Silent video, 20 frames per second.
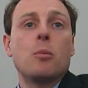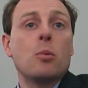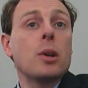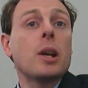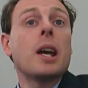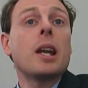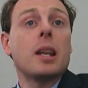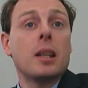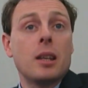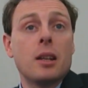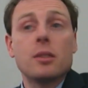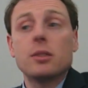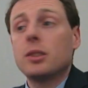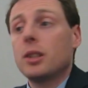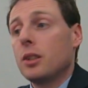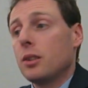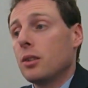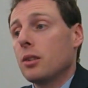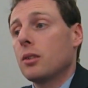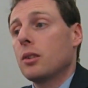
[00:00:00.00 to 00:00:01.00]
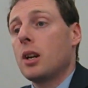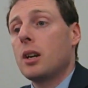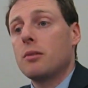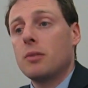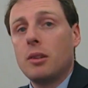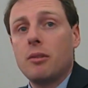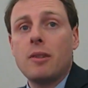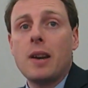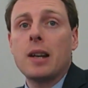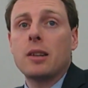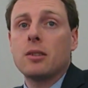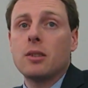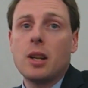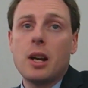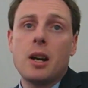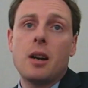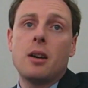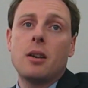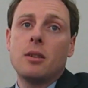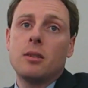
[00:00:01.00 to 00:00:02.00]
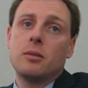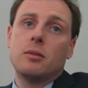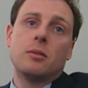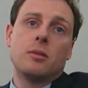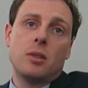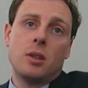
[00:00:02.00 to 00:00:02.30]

But we're getting there. Cinder got refactored out.